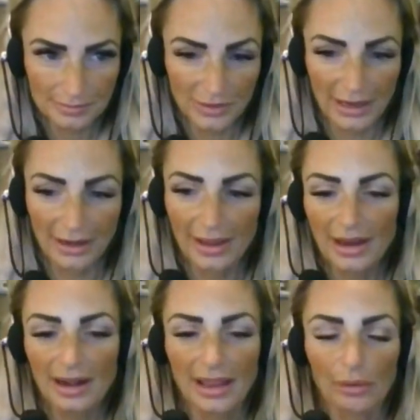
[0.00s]
right?
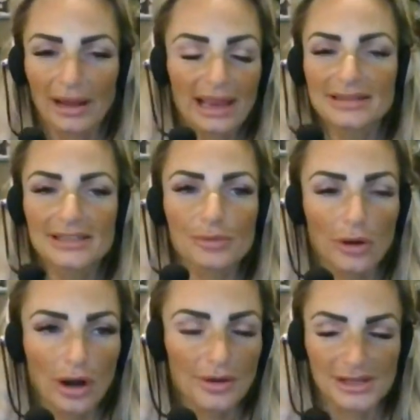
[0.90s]
Now, we can't
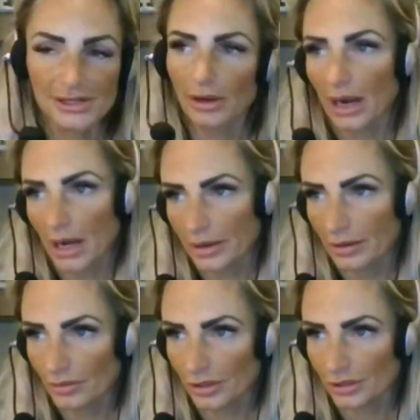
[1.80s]
disregard this. You're like, I
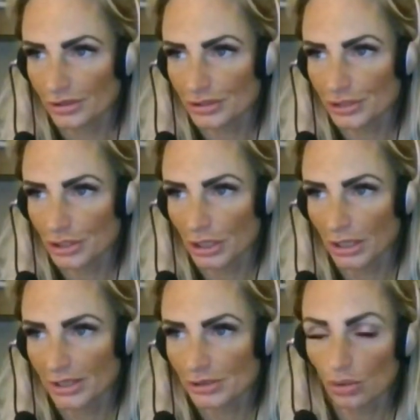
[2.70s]
know this
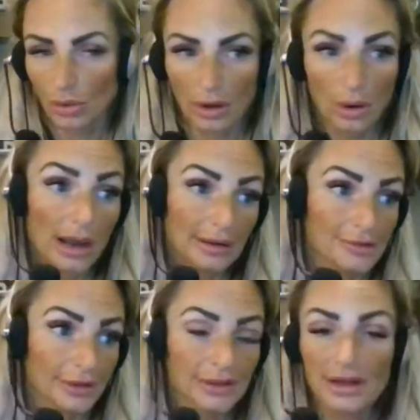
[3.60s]
dress, or, oh,
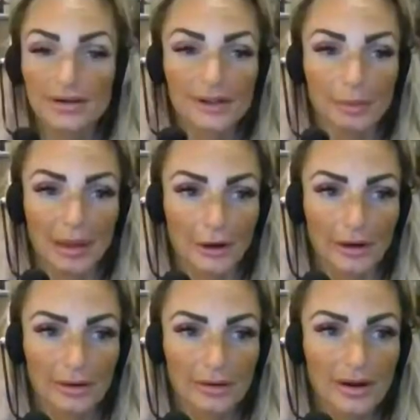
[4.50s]
I didn't know this dress.
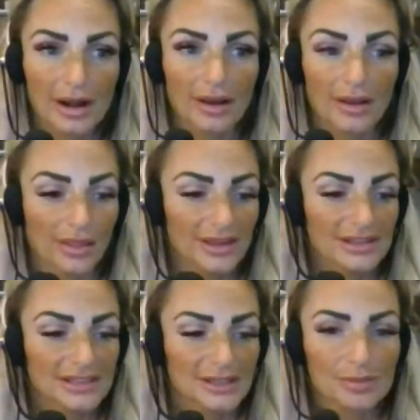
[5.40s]
Doesn't matter.
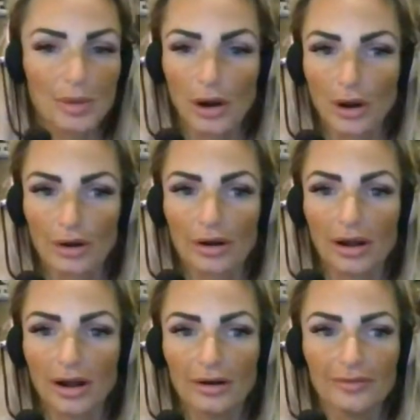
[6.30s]
This is
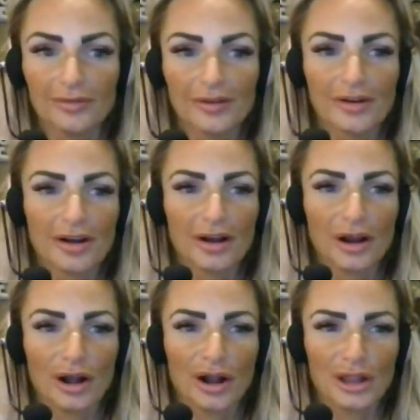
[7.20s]
part
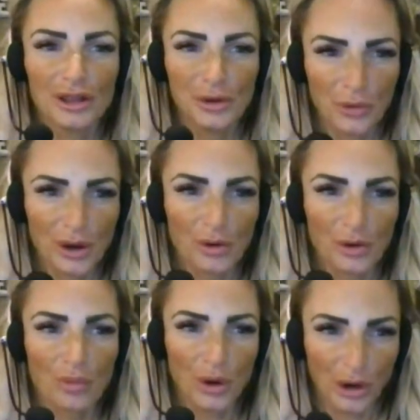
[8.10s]
of
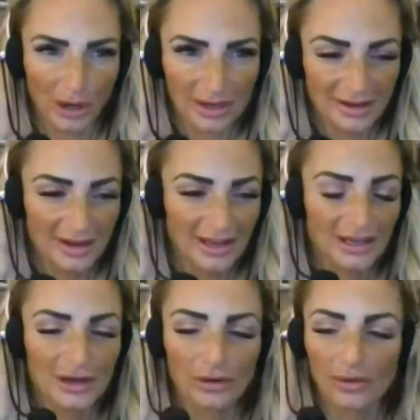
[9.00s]
your work.
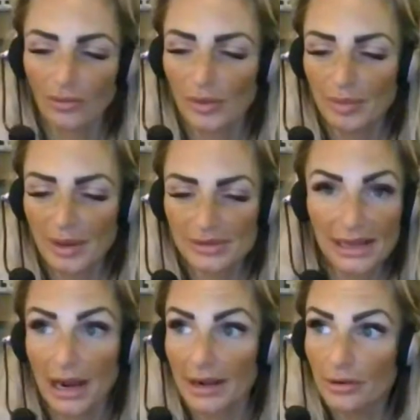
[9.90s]
You know, when
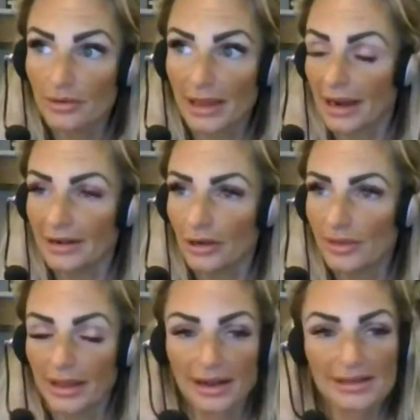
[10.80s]
people say, I know that,
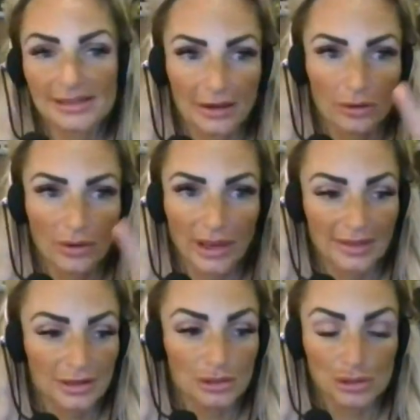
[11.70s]
I say,
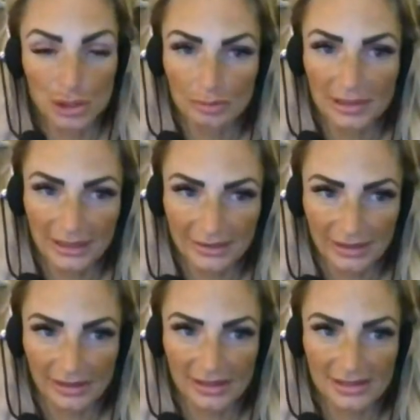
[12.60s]
okay, then you should be
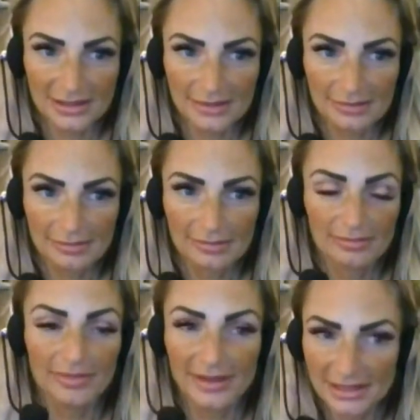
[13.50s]
living this.
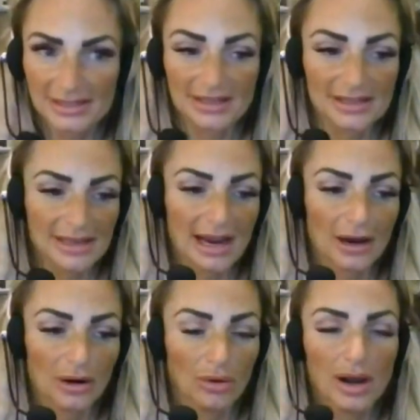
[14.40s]
This is
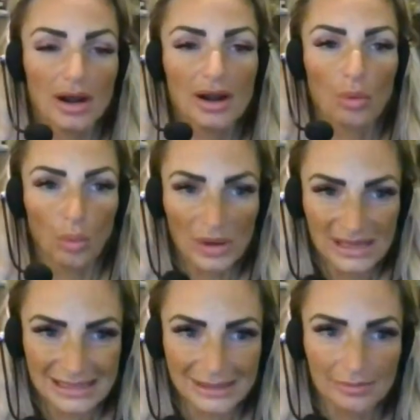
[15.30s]
how
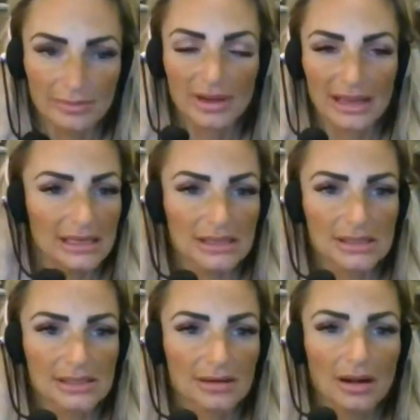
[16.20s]
wisdom
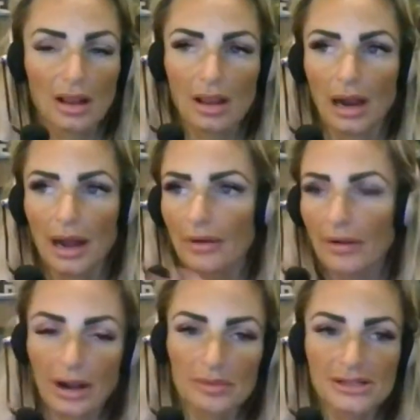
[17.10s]
is. I don't
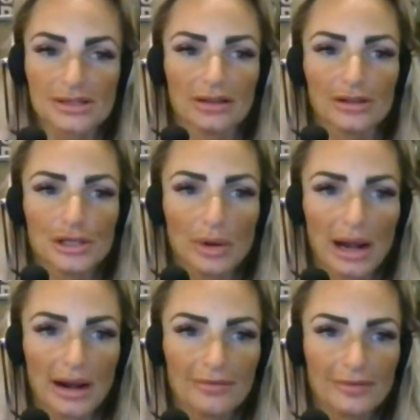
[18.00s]
care how much knowledge you
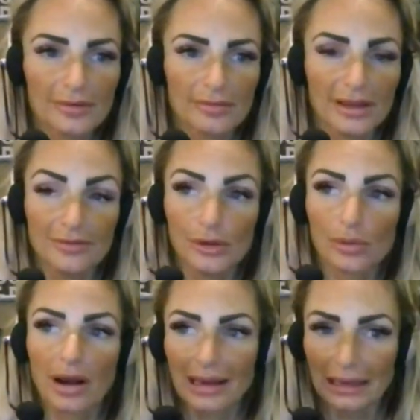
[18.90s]
have. If you
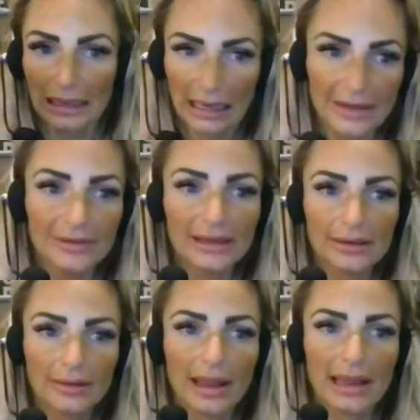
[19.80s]
are not
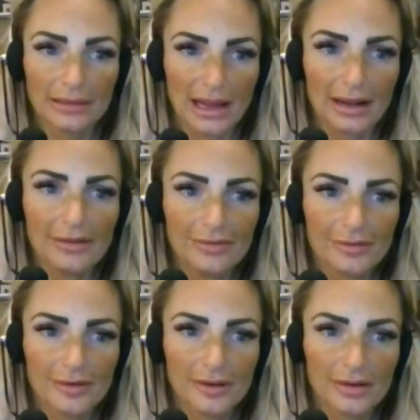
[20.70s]
living a
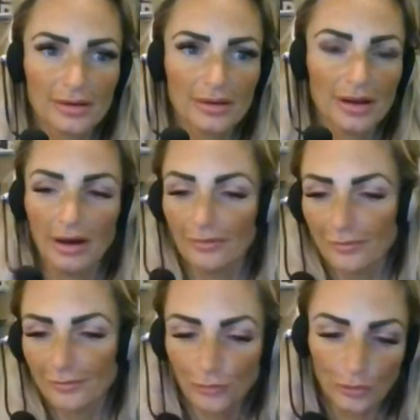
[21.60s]
life of
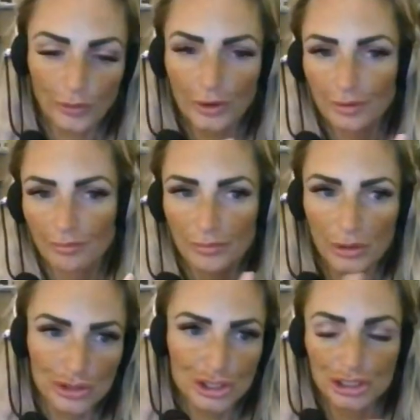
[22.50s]
forward
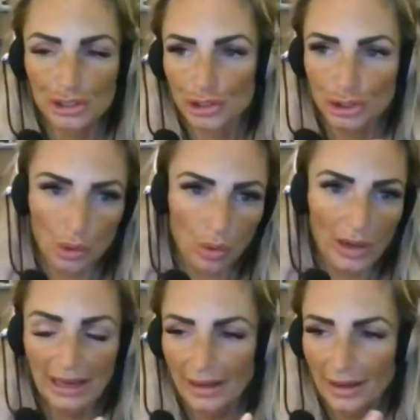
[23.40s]
motion,
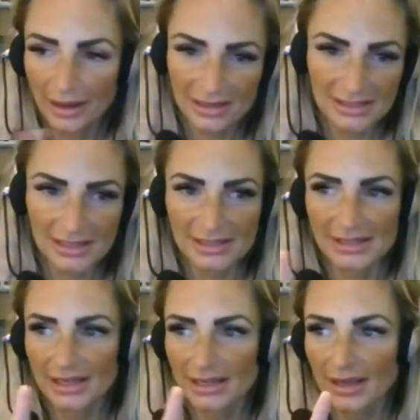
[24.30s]
joy,
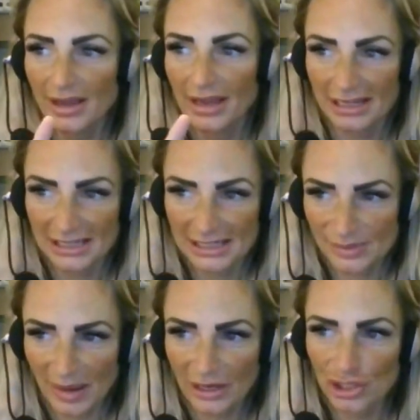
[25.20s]
ecstasy,
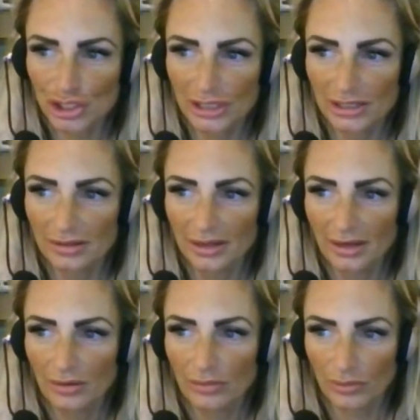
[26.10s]
expansion,
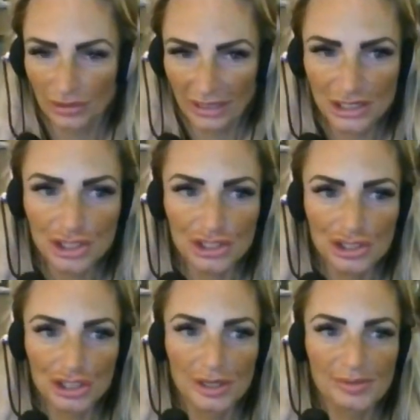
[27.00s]

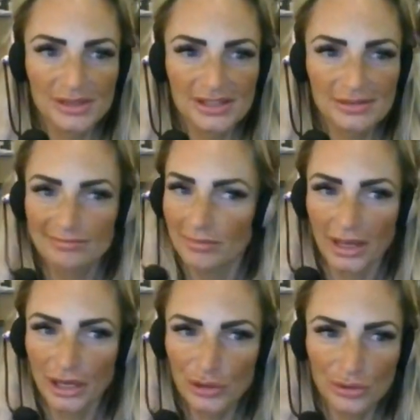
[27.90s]
relationships,
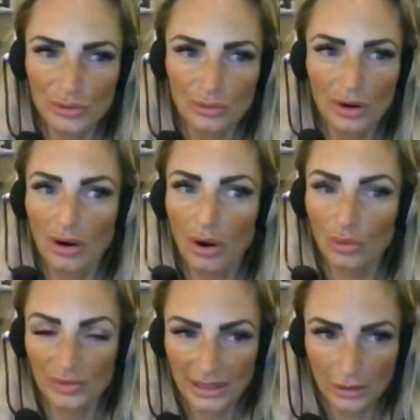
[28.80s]
you
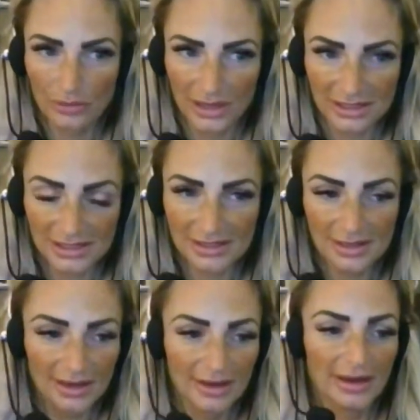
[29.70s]
only know this
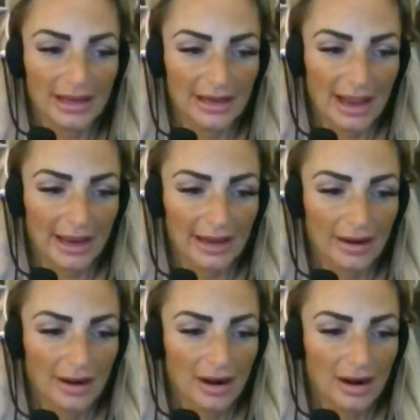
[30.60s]
in an